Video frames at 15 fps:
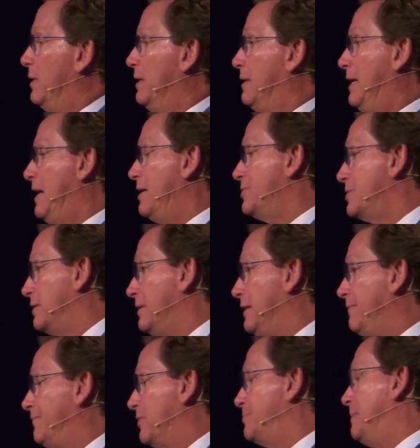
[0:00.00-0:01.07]
well,
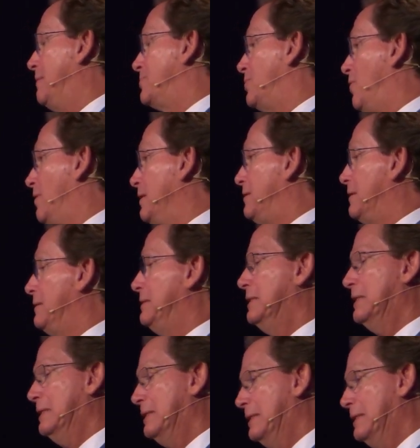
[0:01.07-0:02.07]
actually, First Baptist Arlington,